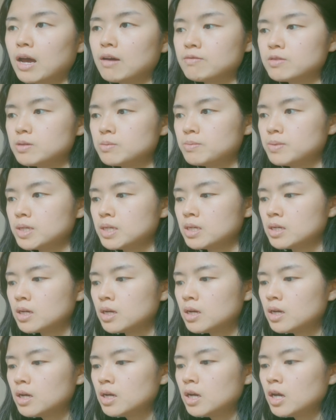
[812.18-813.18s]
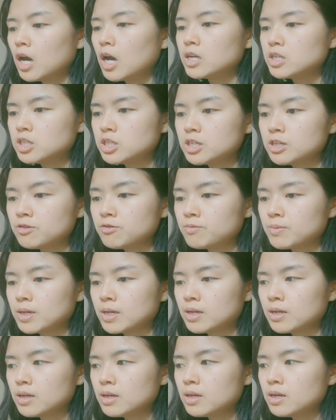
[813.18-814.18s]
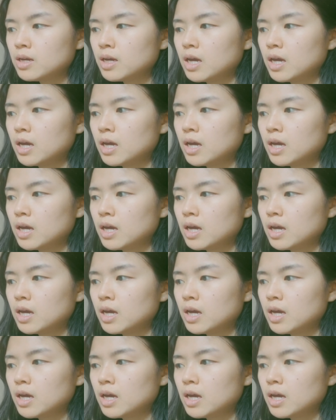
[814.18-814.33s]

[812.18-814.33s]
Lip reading: have to be achievement,